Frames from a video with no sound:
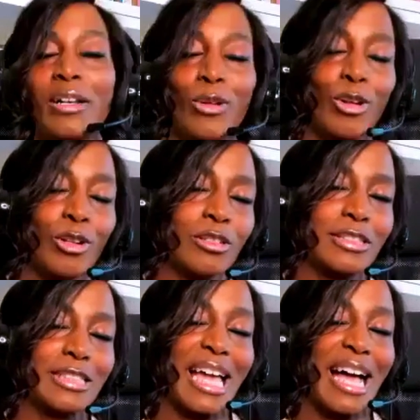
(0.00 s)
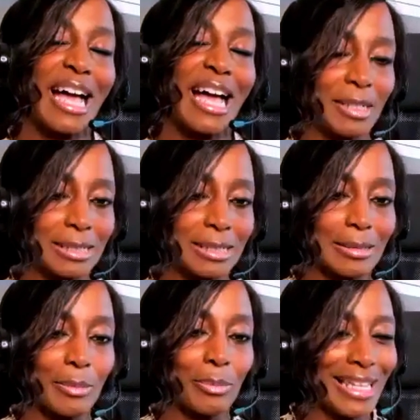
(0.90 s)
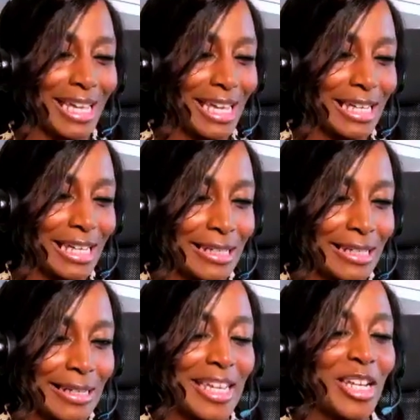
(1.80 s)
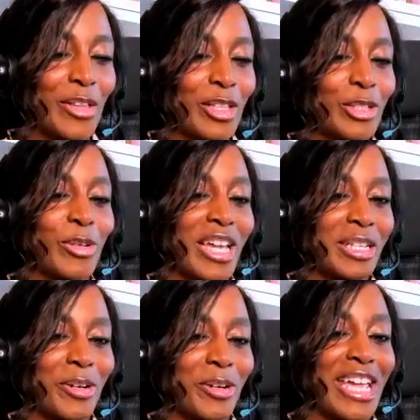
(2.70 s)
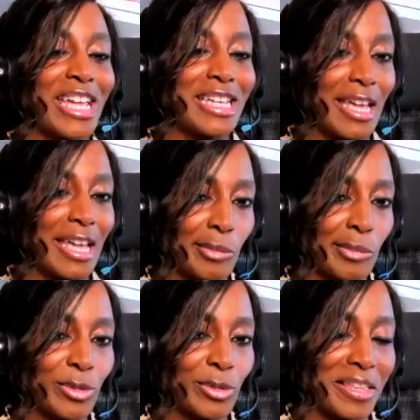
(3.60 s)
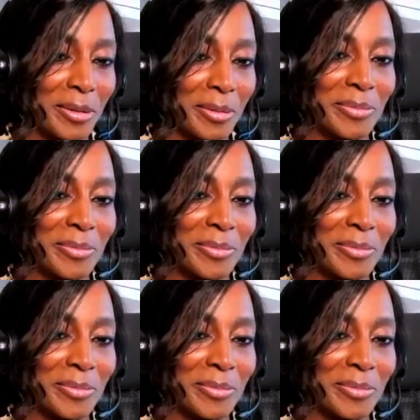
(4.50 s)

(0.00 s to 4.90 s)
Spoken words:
role the habits play in order to get your A game together?